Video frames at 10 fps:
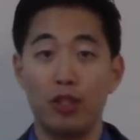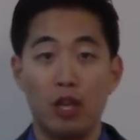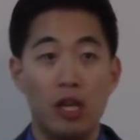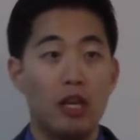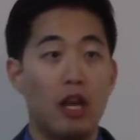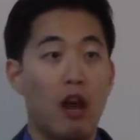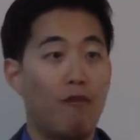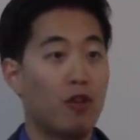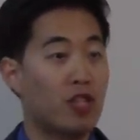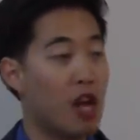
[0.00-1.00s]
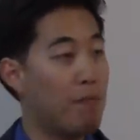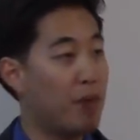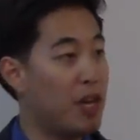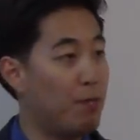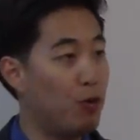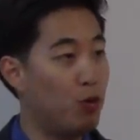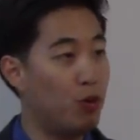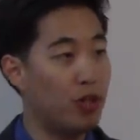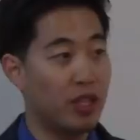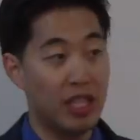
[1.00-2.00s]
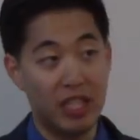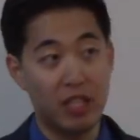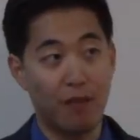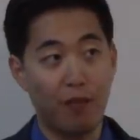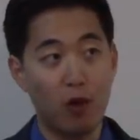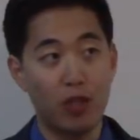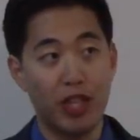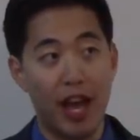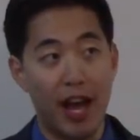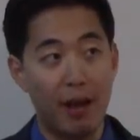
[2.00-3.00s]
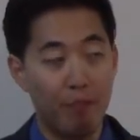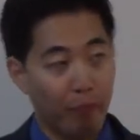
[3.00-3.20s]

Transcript: That's right. Now, for some people who this is a first time,